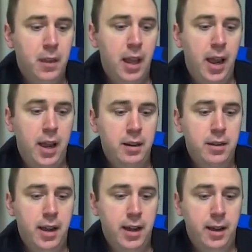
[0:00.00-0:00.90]

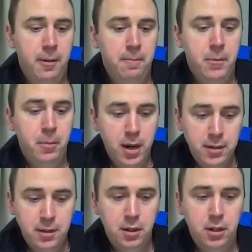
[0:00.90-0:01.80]
The
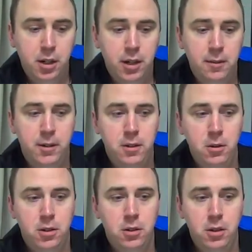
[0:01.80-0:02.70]
prices are good. If you do
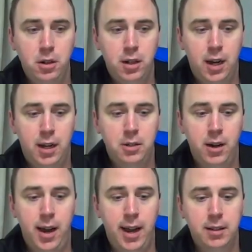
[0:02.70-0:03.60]
a 2-year
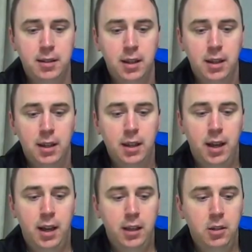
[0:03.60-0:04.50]
contract,
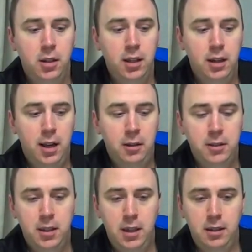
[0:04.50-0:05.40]
you can get an
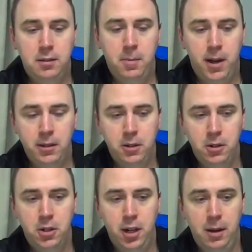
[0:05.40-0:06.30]
LTE
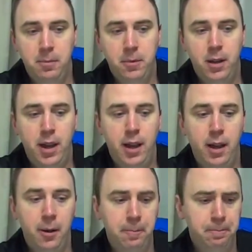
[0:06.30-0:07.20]
sponsorship,
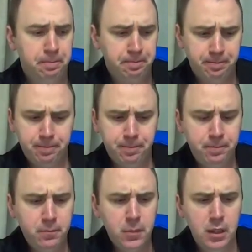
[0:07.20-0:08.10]

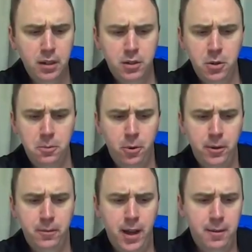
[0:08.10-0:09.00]

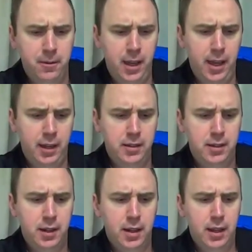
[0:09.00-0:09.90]
2.5
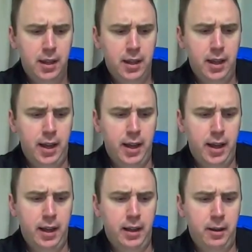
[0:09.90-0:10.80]
gigs
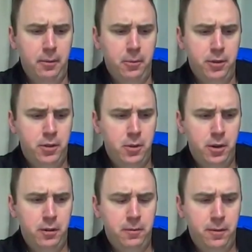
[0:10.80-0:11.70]
with
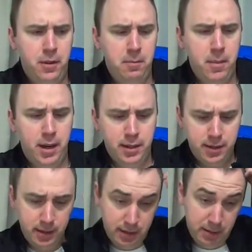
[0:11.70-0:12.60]
250 minutes is